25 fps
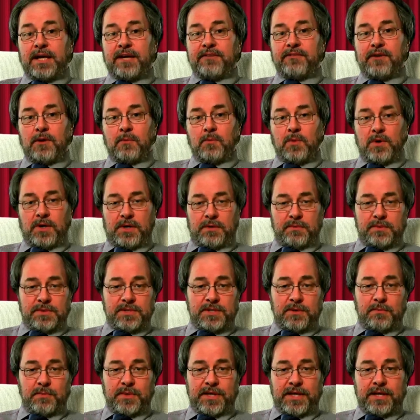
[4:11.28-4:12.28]
If I'm working with
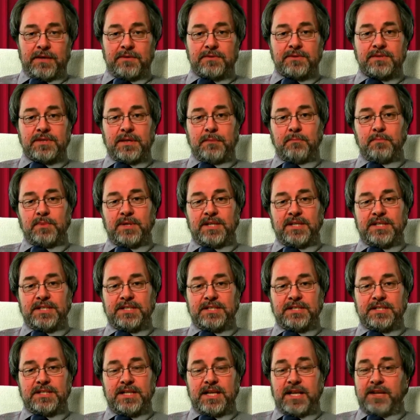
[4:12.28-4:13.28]
somebody else, then
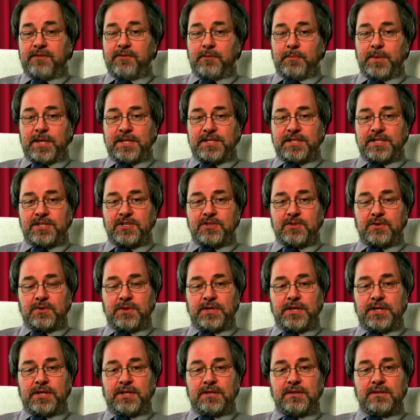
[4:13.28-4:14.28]
please leave a message,
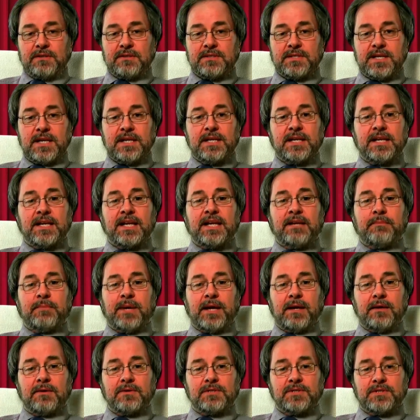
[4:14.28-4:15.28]
or you can send an
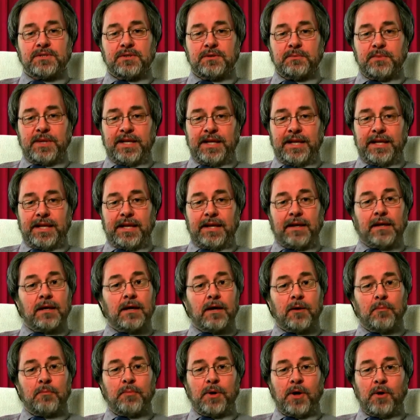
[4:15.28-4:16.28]
email to me,
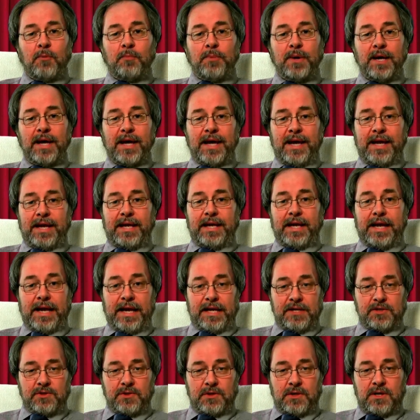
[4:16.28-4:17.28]

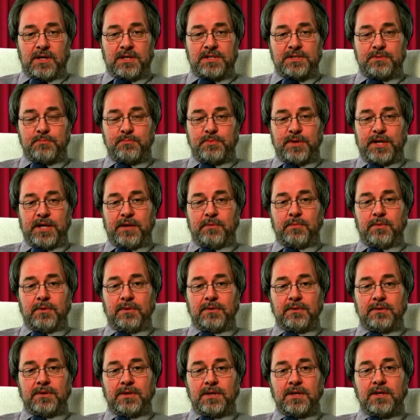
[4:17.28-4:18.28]

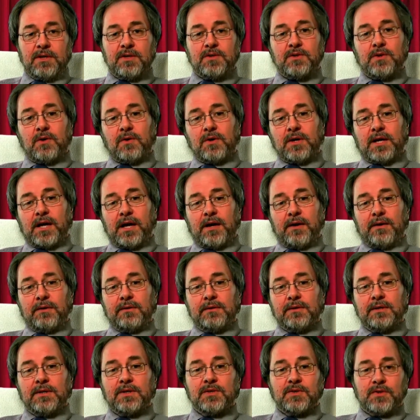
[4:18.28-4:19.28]

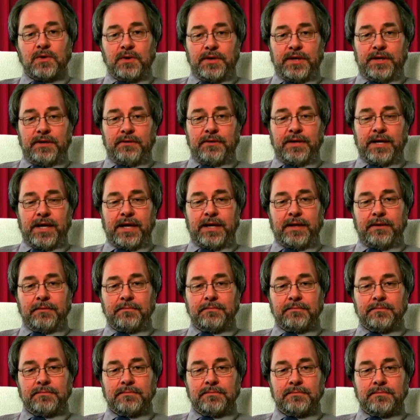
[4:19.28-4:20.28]
bob@actualizingpeople.co.uk.
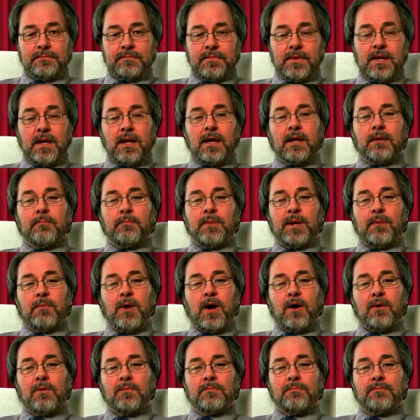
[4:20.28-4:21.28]

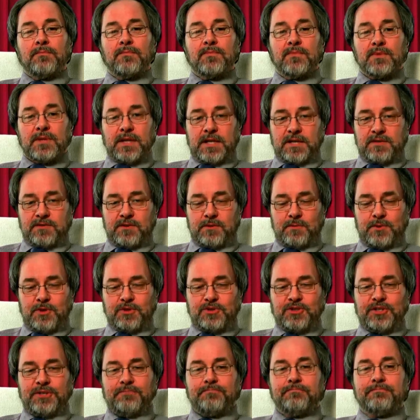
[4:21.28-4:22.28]
Meanwhile, thanks for
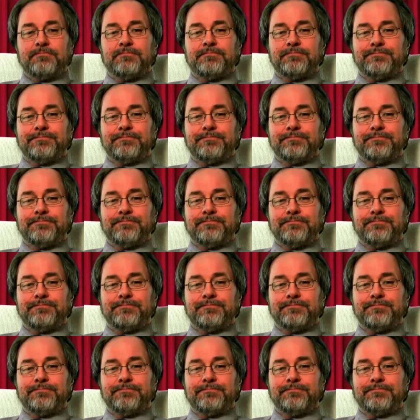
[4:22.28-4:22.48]
watching.